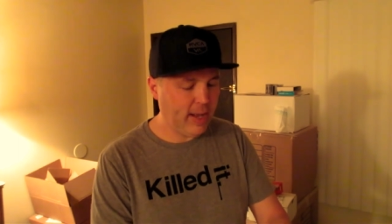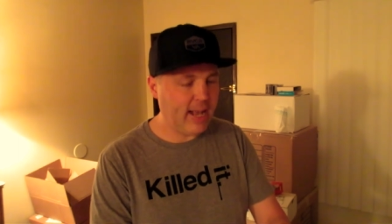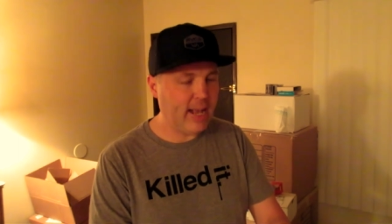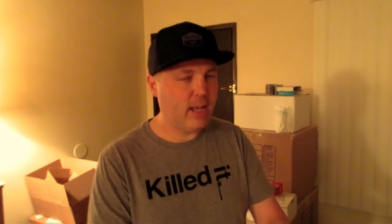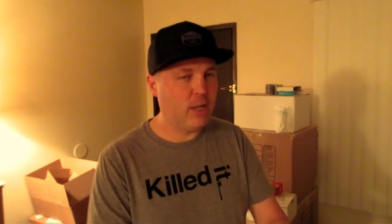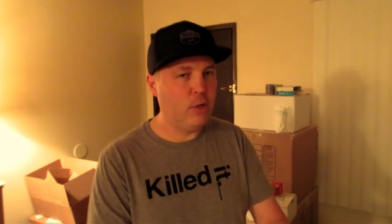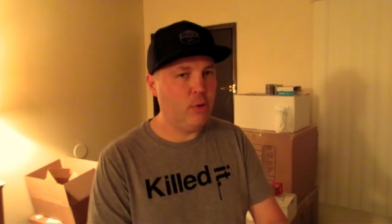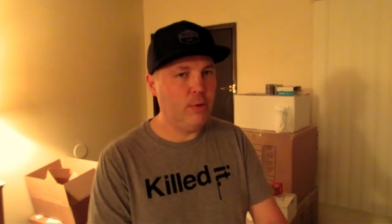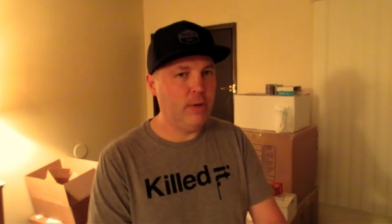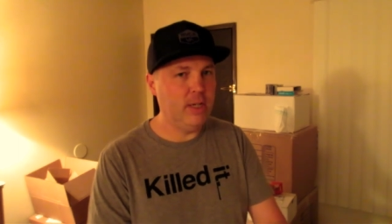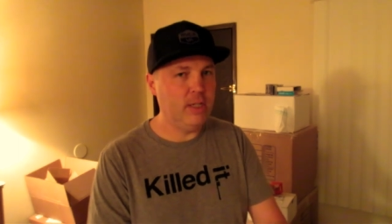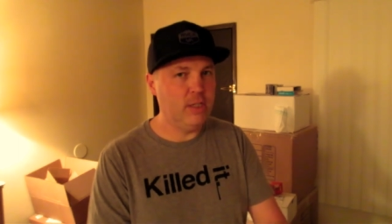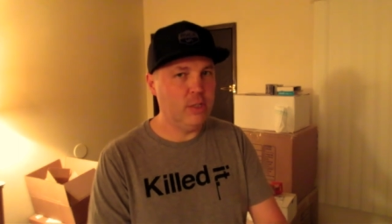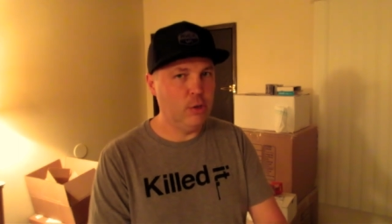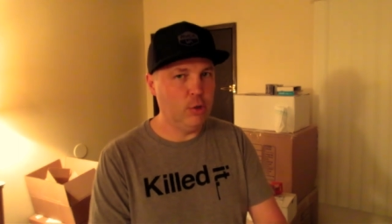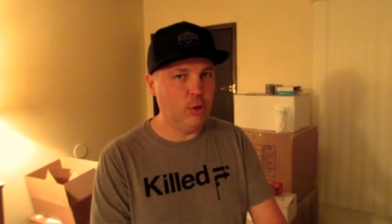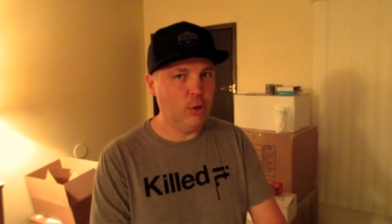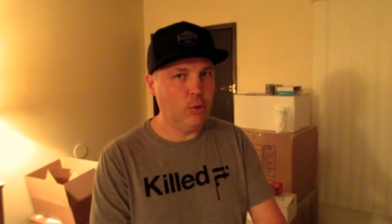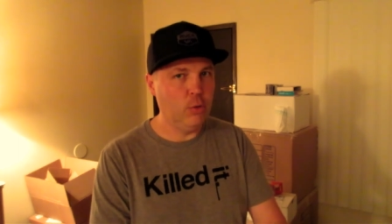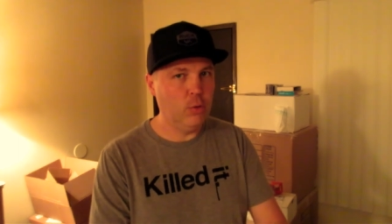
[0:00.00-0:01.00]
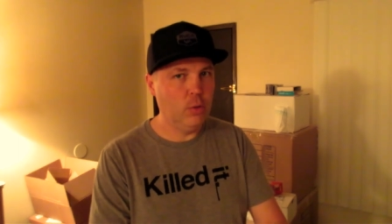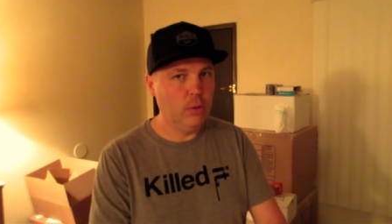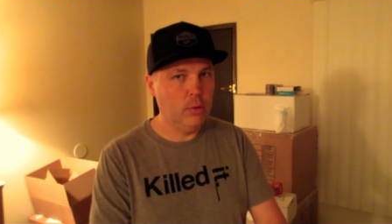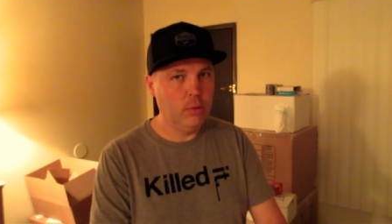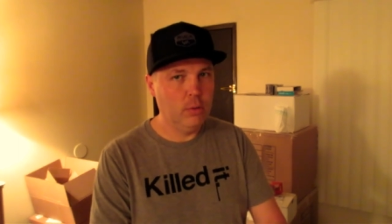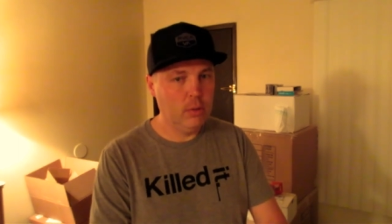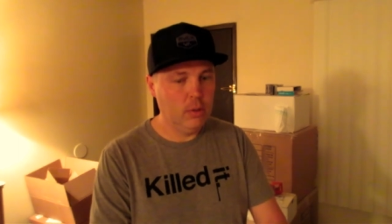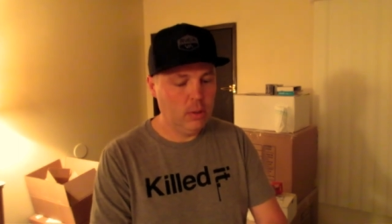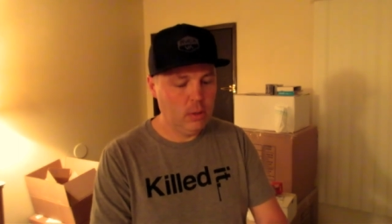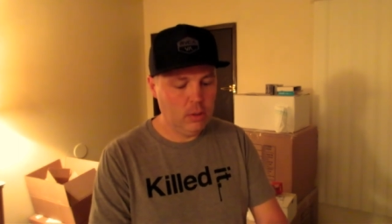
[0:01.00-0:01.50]
ain't got cooties, do you?
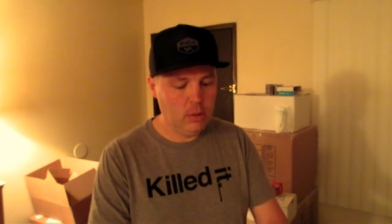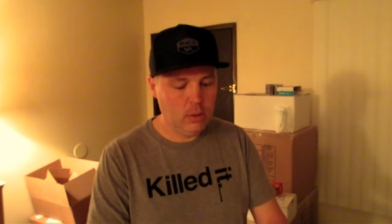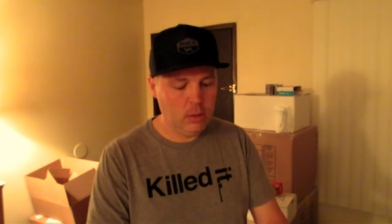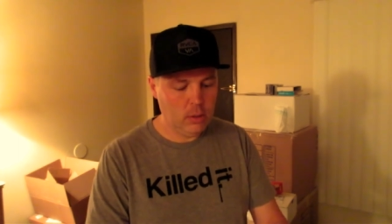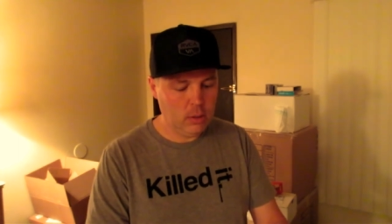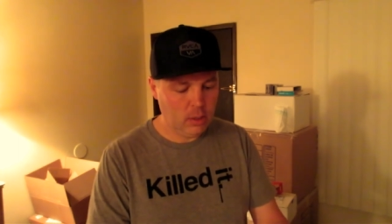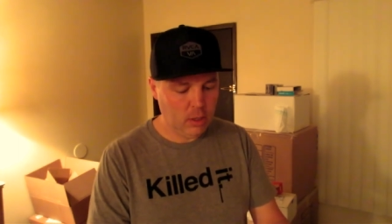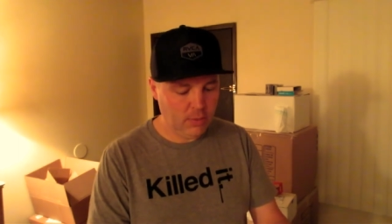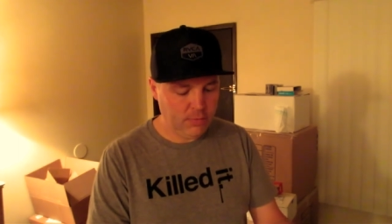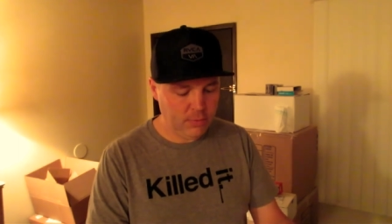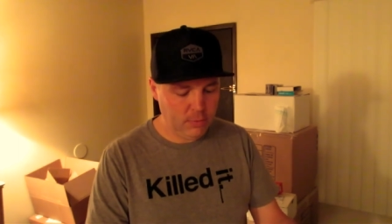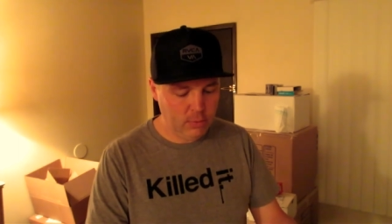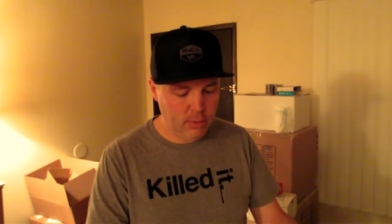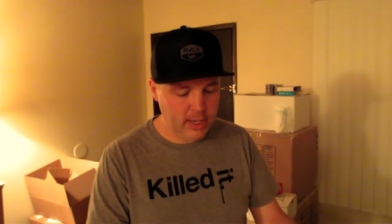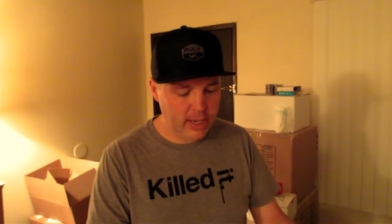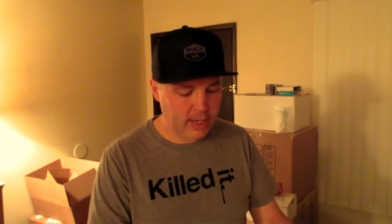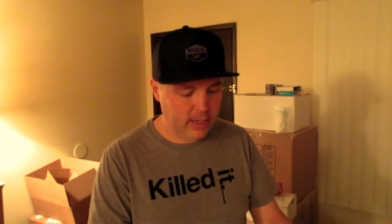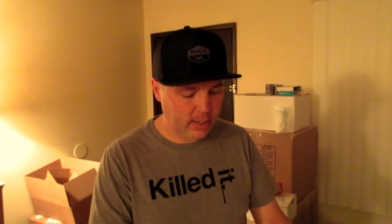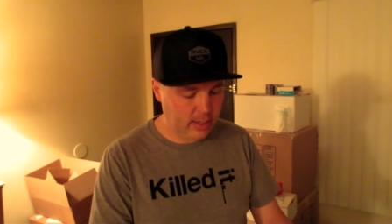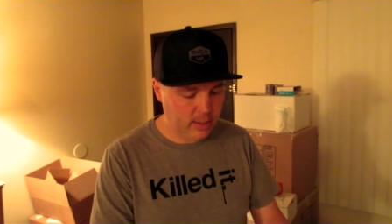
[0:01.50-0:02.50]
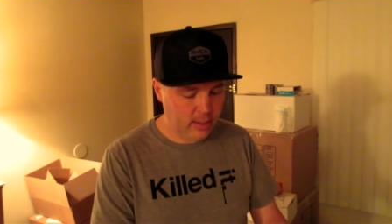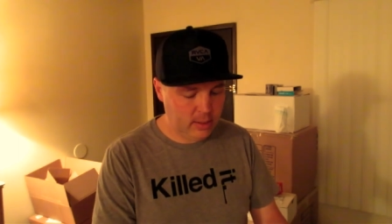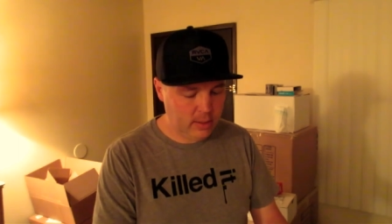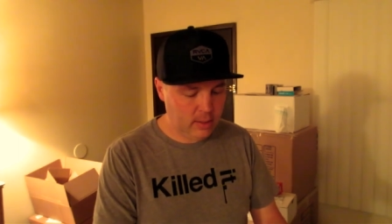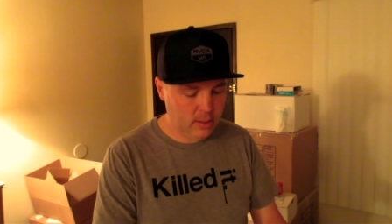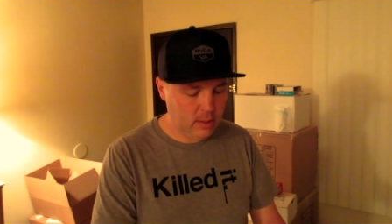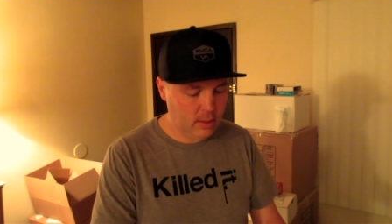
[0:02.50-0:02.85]
If you licked it.